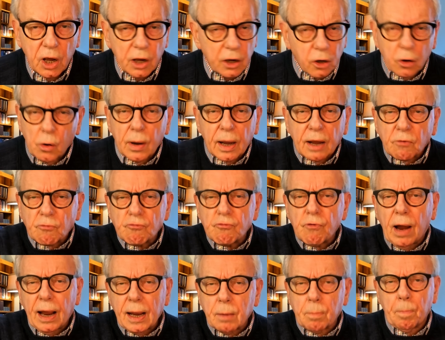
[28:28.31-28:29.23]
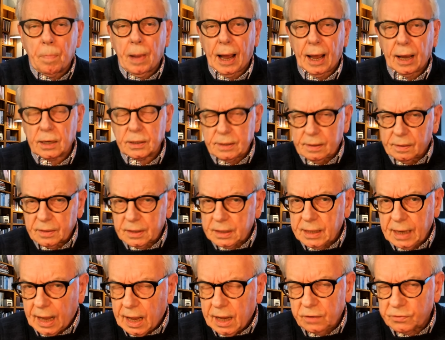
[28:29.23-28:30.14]
going right back to the
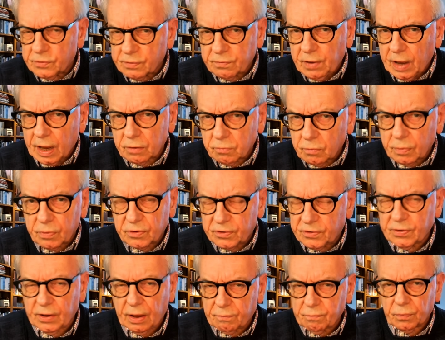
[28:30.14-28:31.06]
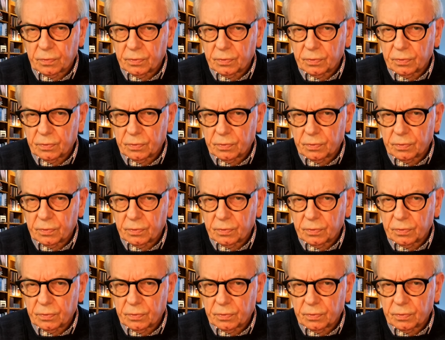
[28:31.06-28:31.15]
days of Henry VII,